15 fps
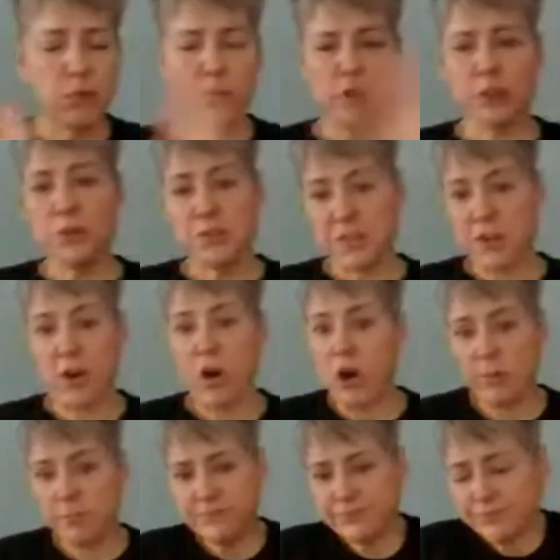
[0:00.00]
we will lose it
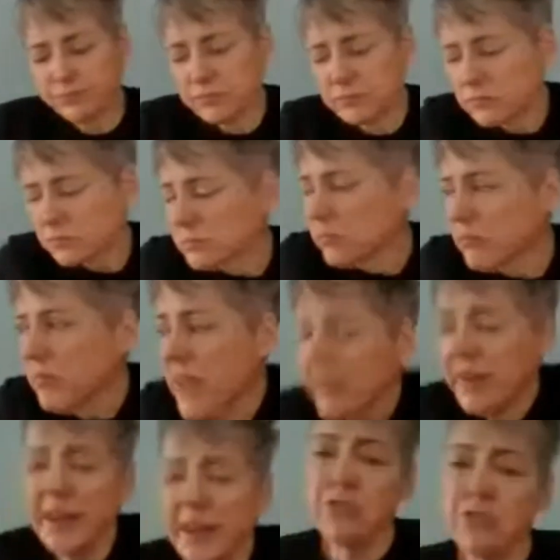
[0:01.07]
all.
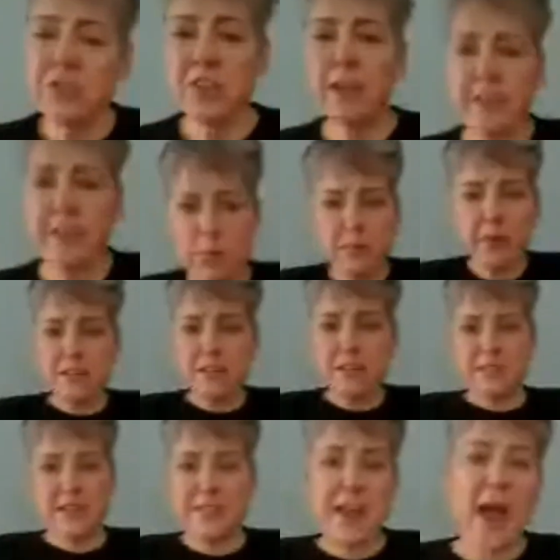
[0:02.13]
And I understand that
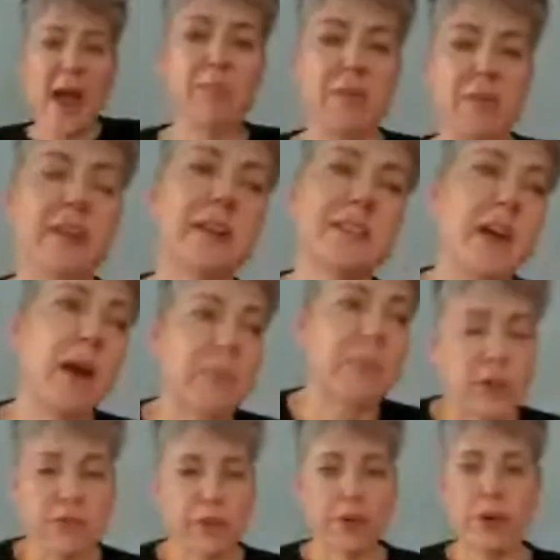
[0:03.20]
because it does happen and it's
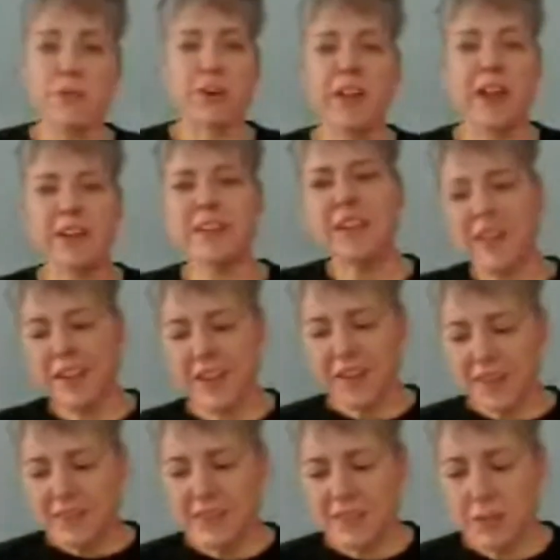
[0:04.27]
happened over and over again
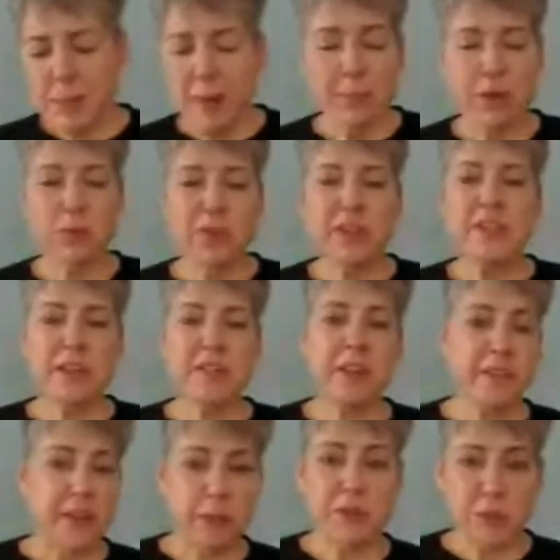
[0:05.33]
to people who really
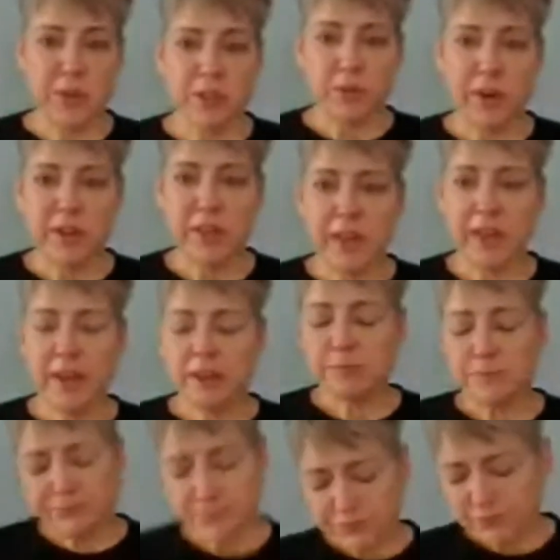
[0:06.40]
did think they were doing the right
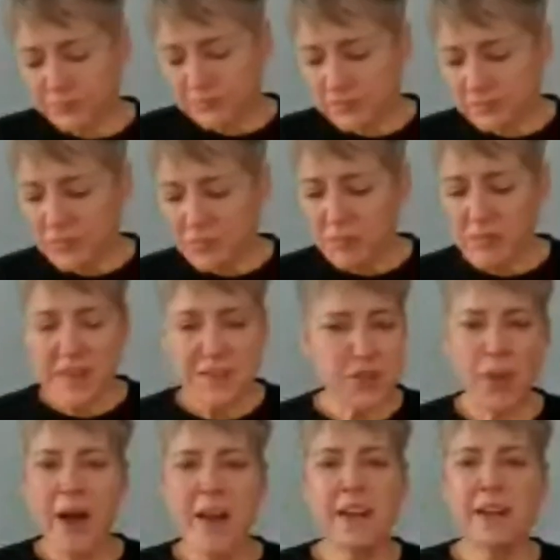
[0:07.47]
thing.
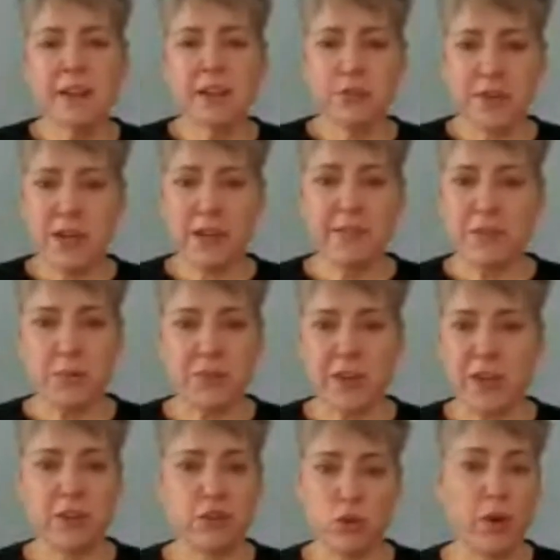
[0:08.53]
So I didn't undertake this
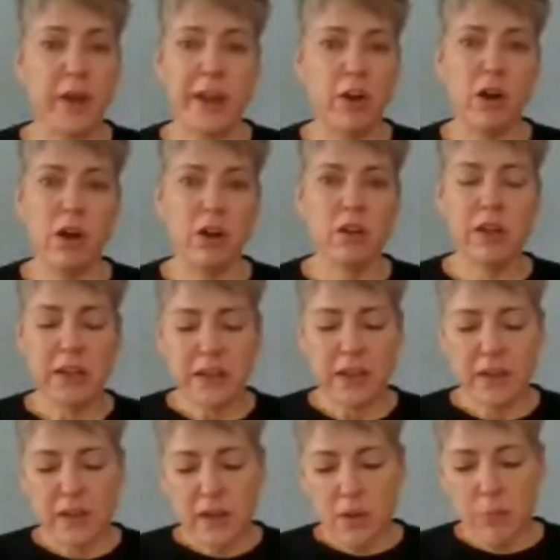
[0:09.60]
with any joy at all.
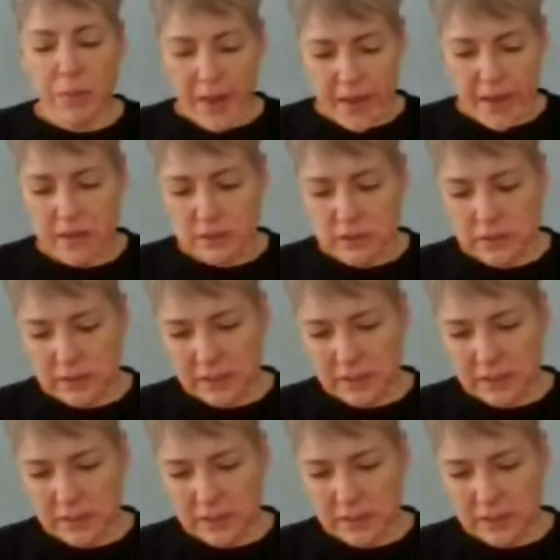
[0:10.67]
But